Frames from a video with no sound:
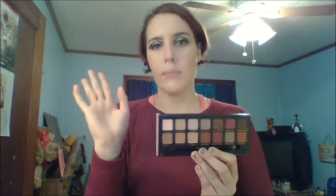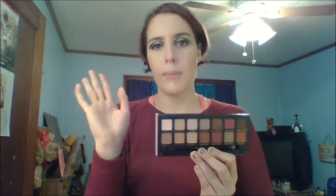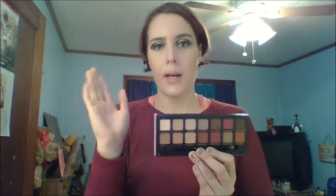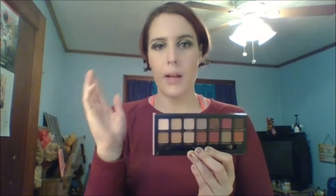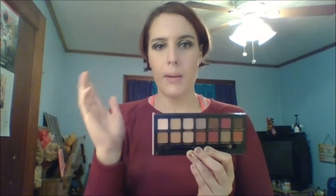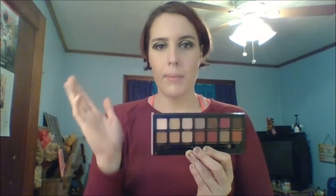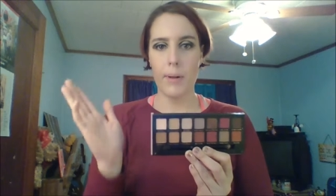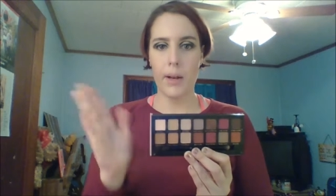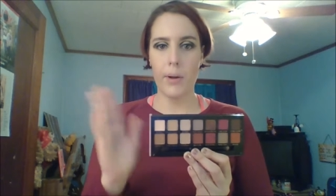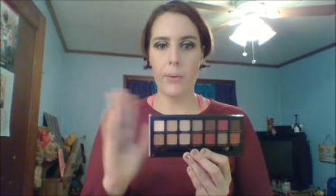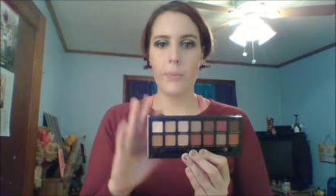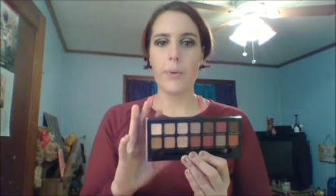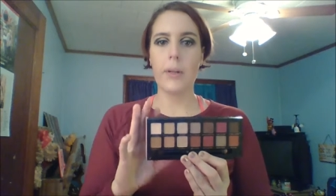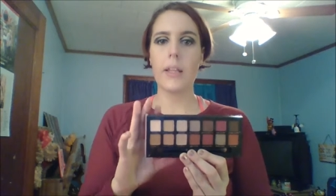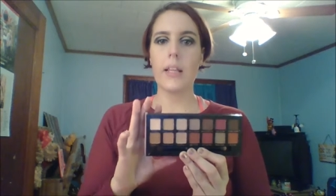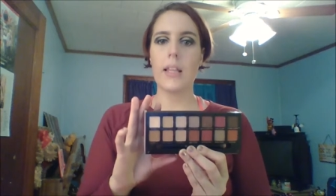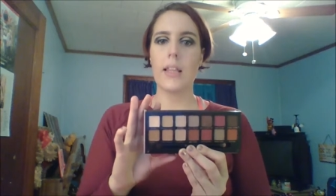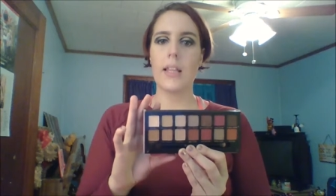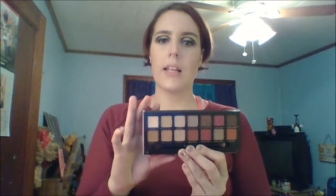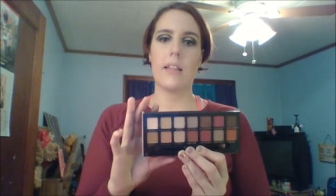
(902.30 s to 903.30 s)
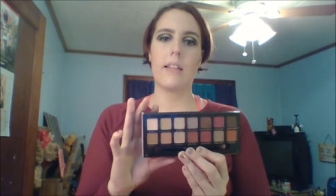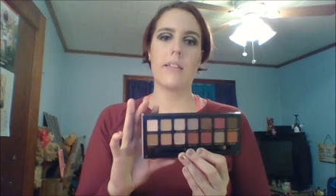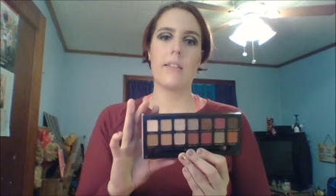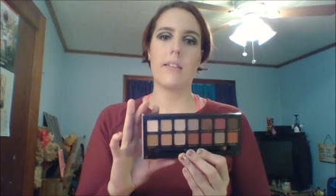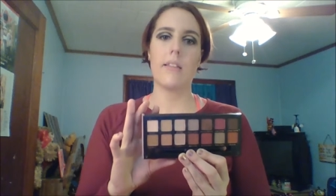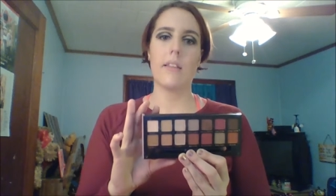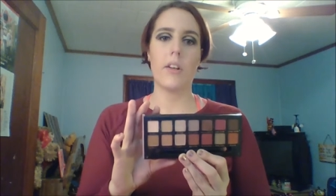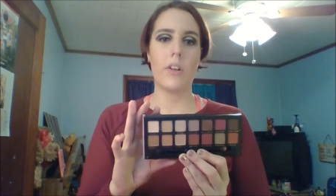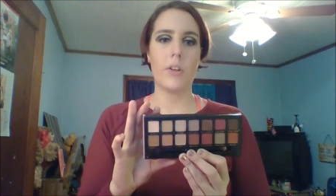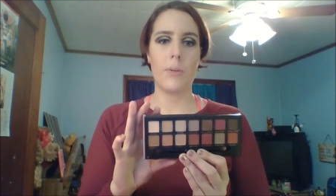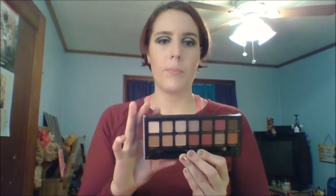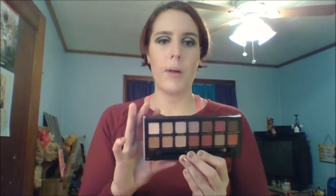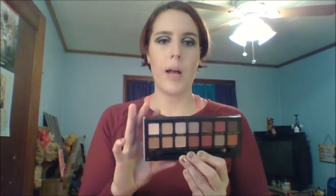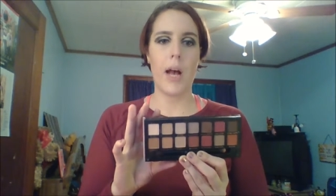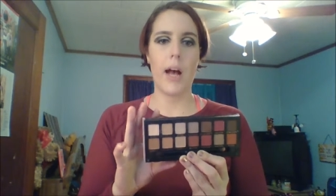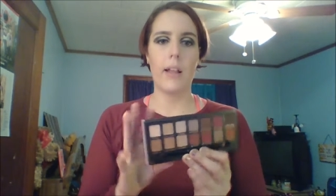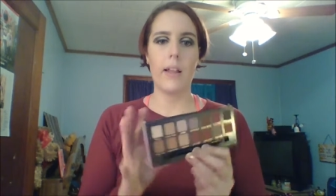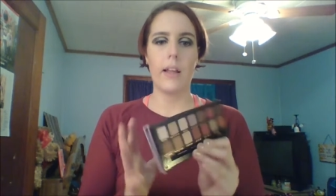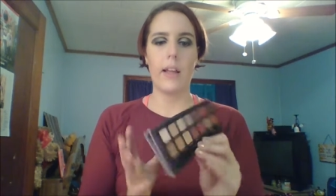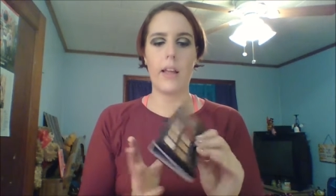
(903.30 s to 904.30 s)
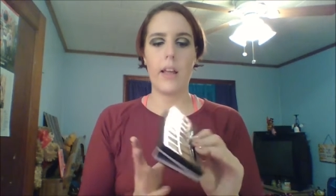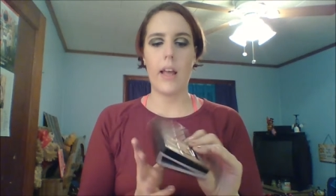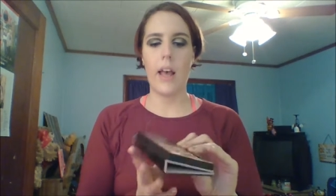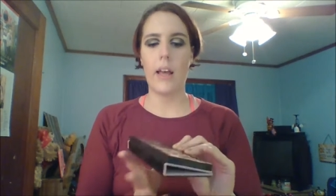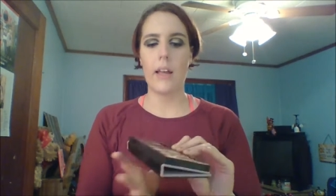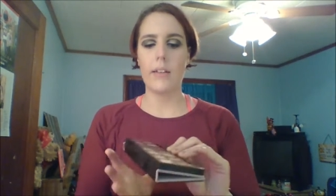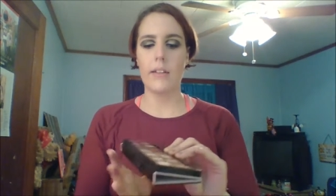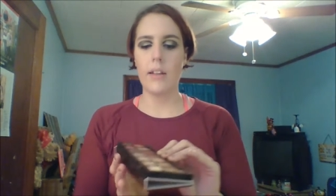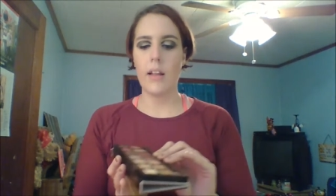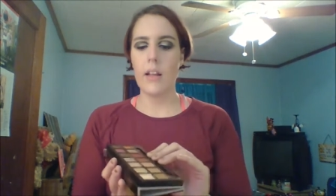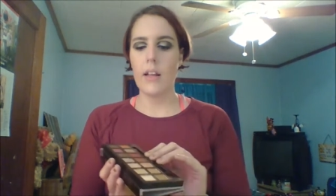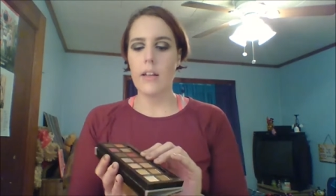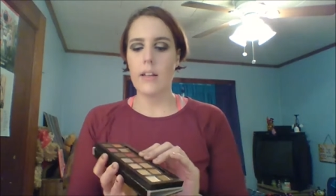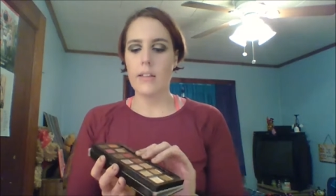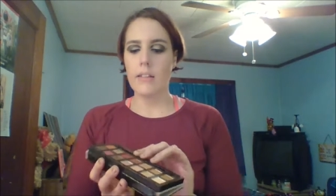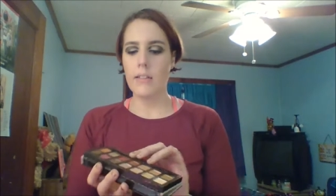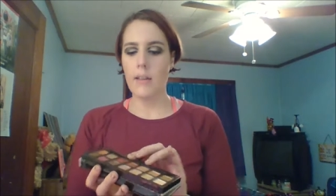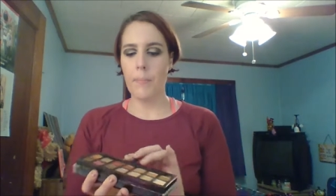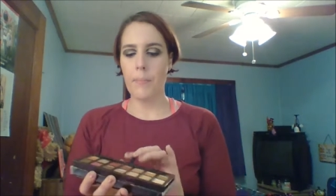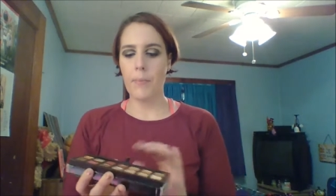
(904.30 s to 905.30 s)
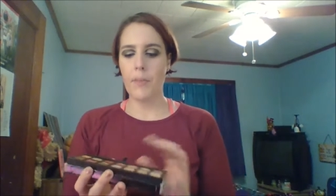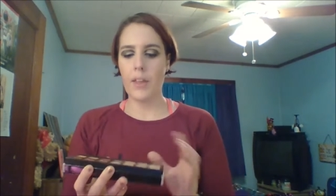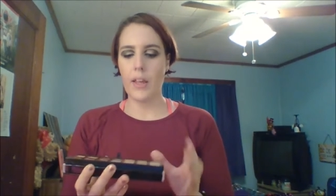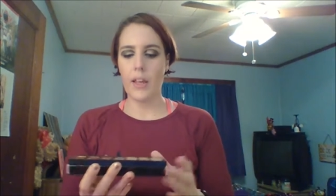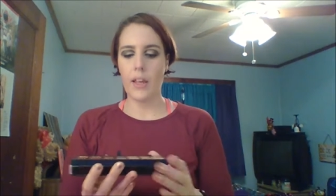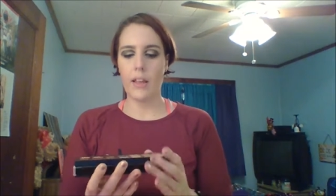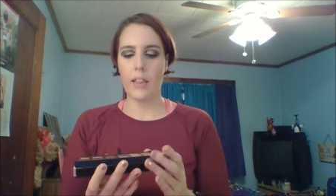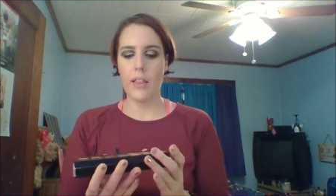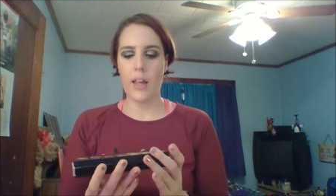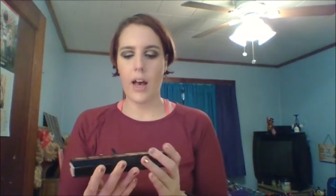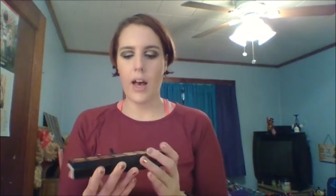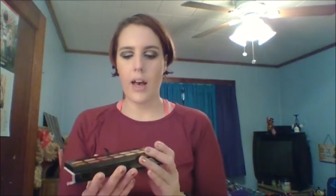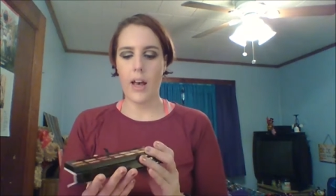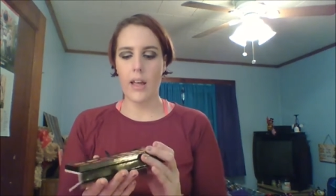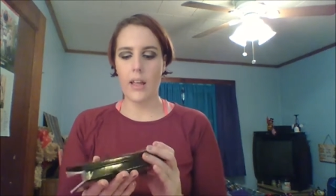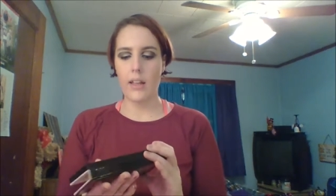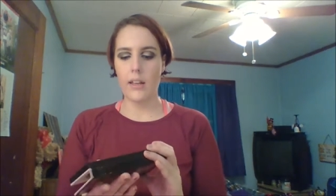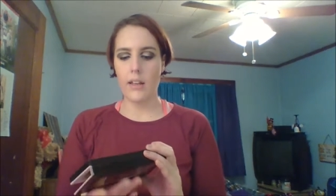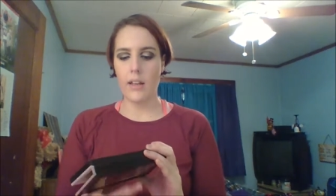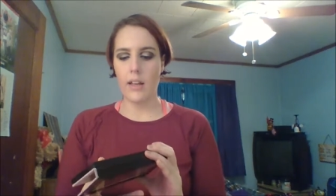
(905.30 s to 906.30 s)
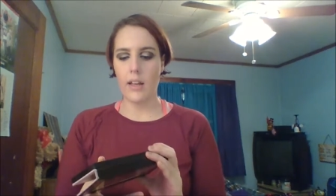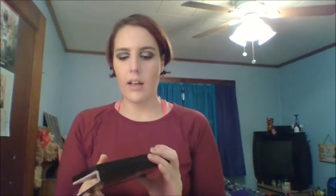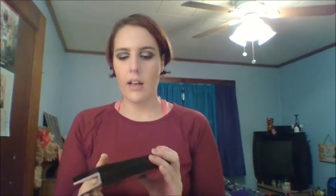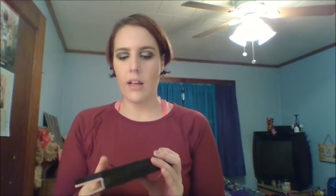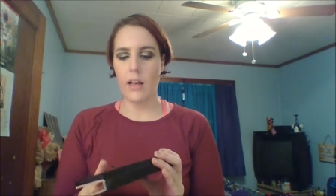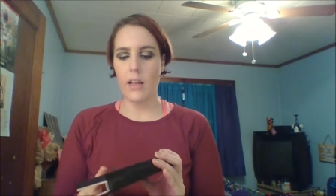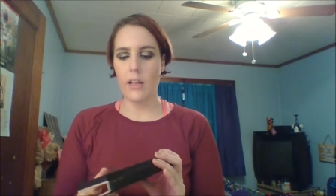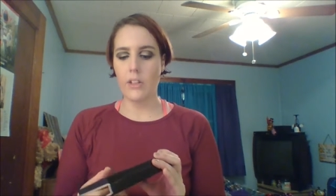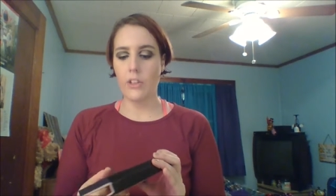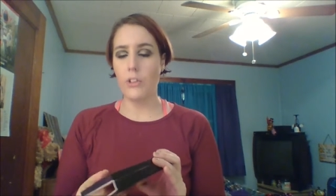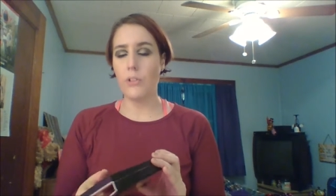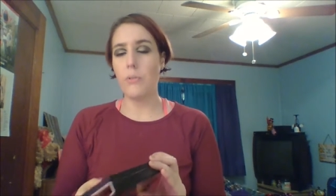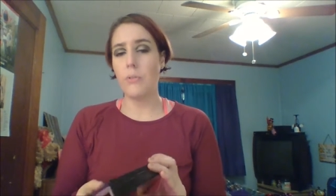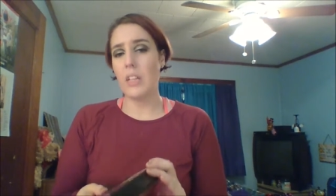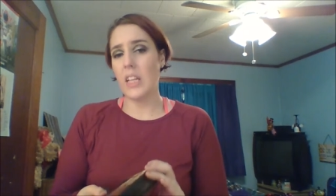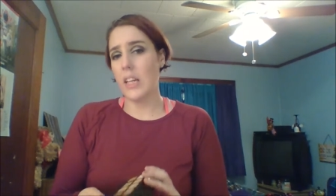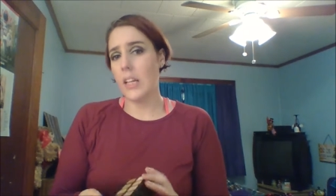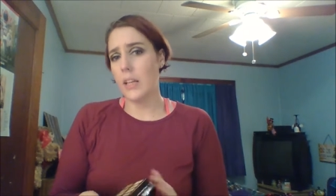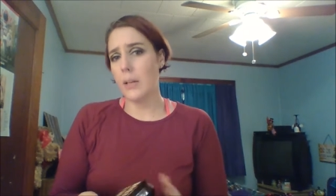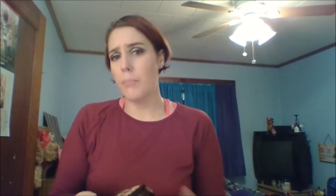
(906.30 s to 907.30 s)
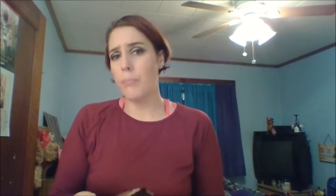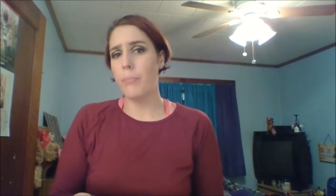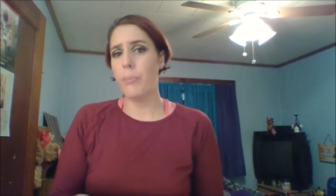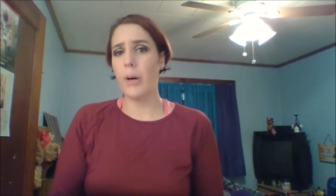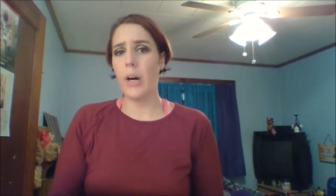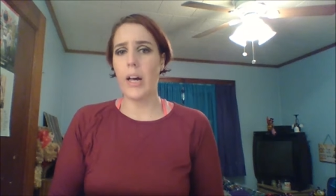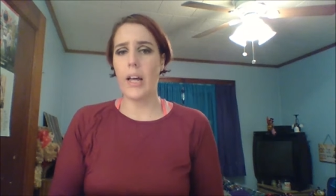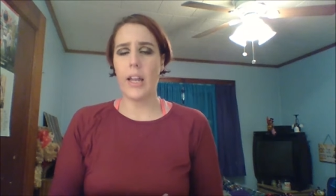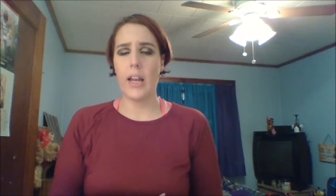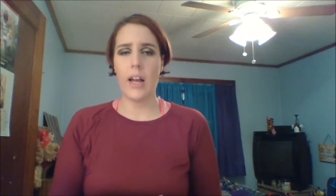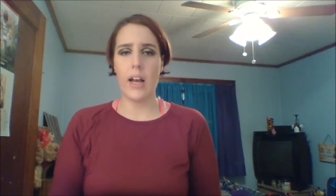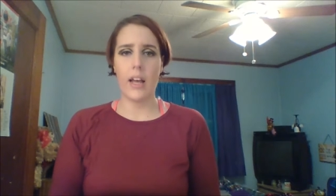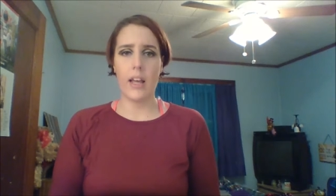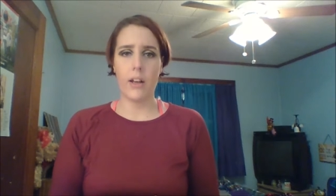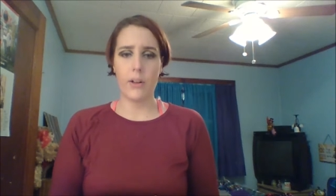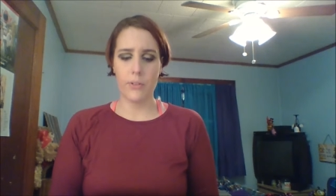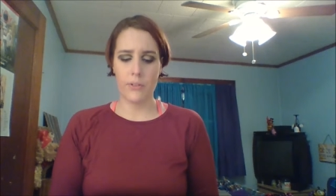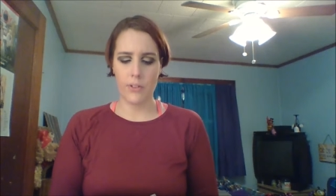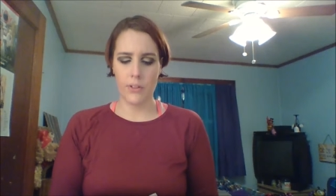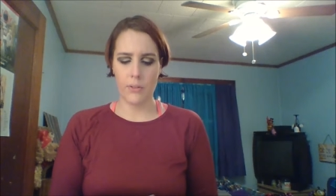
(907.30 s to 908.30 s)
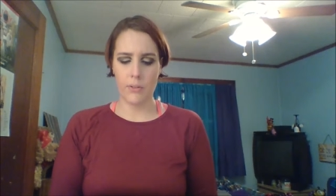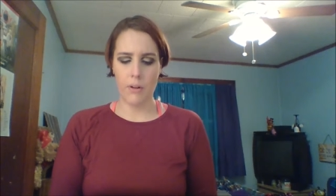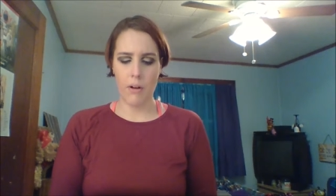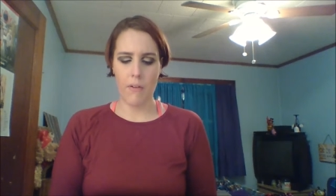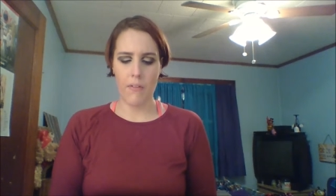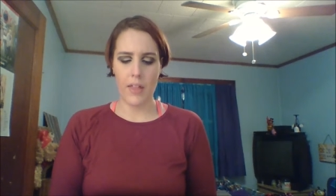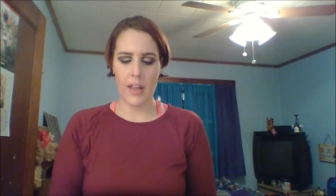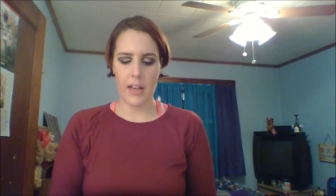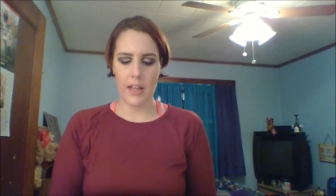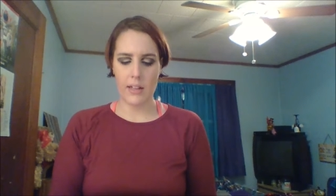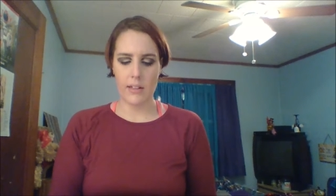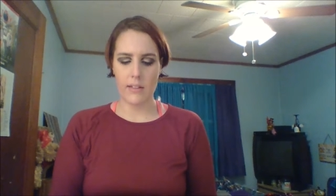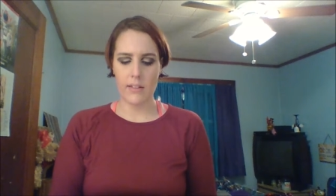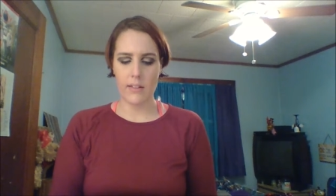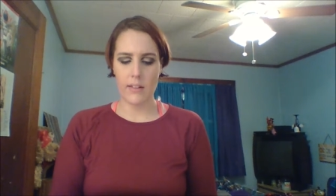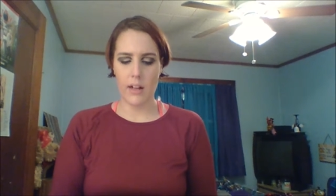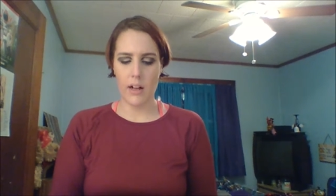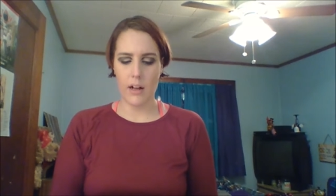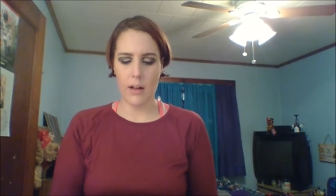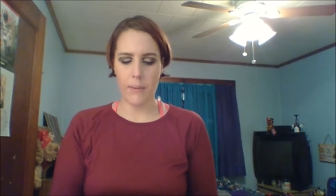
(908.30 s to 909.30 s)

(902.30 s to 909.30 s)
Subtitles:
about it, but I really think this is a good palette and something that you need, but I also know that it's